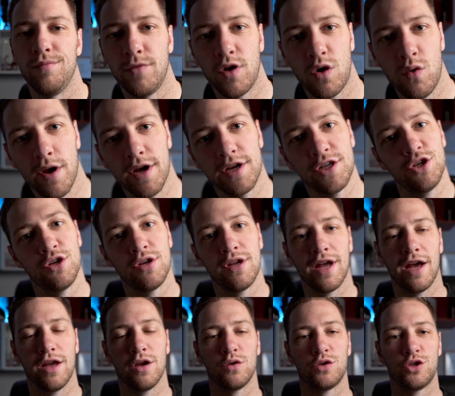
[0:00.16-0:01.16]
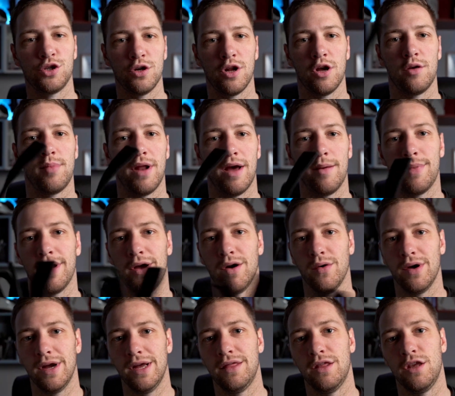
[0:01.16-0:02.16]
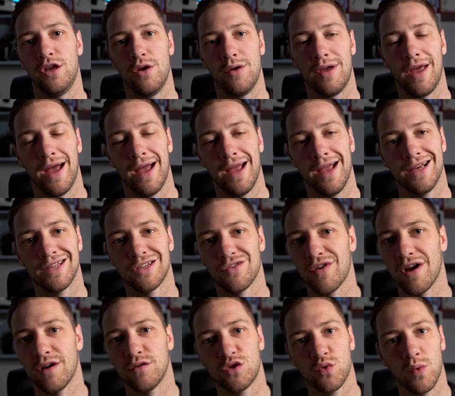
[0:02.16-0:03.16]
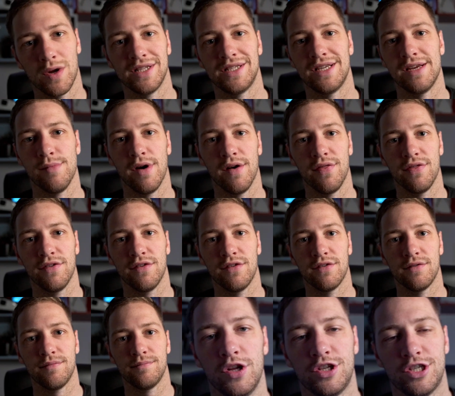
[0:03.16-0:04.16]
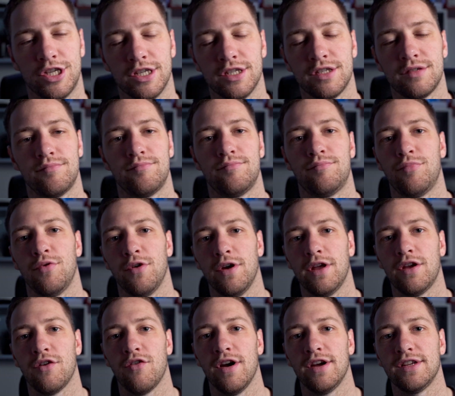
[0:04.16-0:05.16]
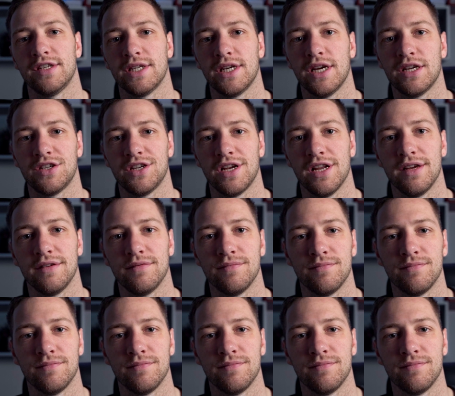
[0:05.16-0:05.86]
the quickest you can get your Judo black belt in the UK is around 20 months, which is pretty crazy actually.